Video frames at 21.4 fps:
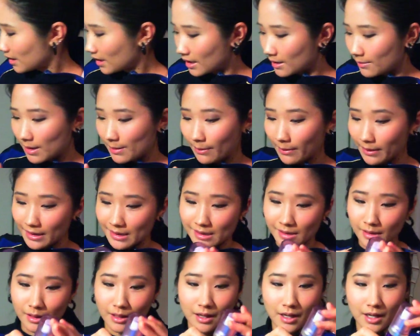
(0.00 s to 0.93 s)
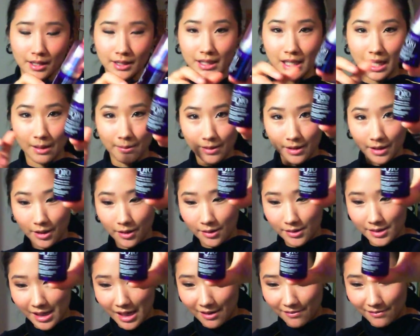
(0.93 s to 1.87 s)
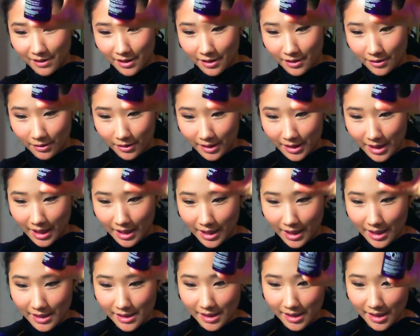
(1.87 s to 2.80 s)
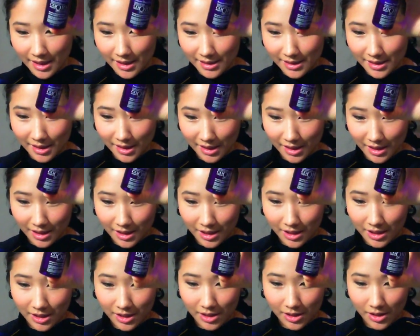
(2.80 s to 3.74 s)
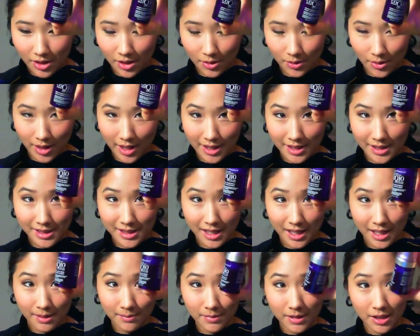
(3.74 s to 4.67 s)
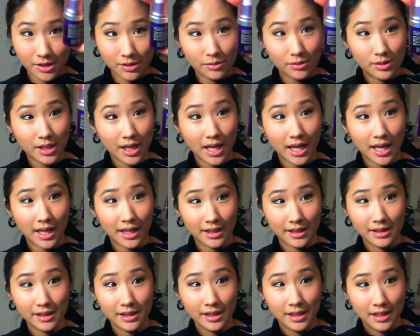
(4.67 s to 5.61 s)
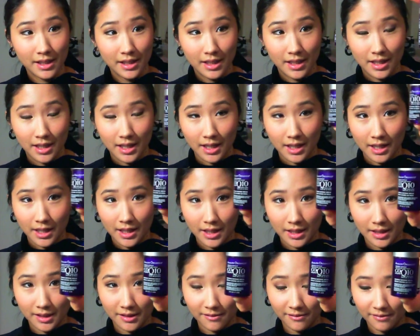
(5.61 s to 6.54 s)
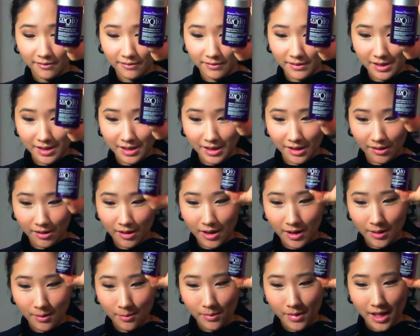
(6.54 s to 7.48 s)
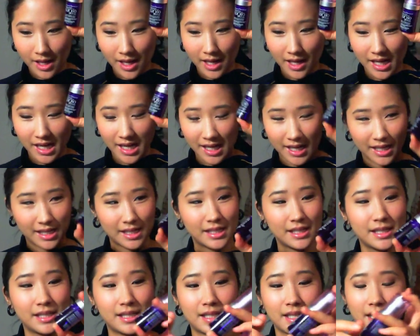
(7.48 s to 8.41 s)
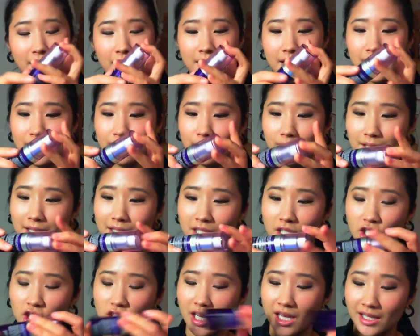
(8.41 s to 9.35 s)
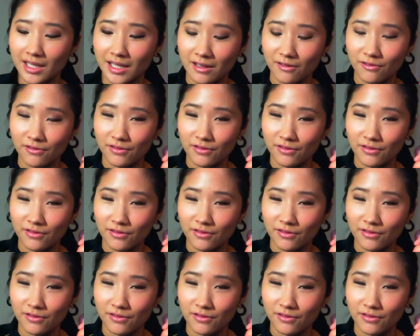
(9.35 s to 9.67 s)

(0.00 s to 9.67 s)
I bought this a long time ago. It's Avalon Organics, and it's the Coenzyme Q10 serum, and it's really jelly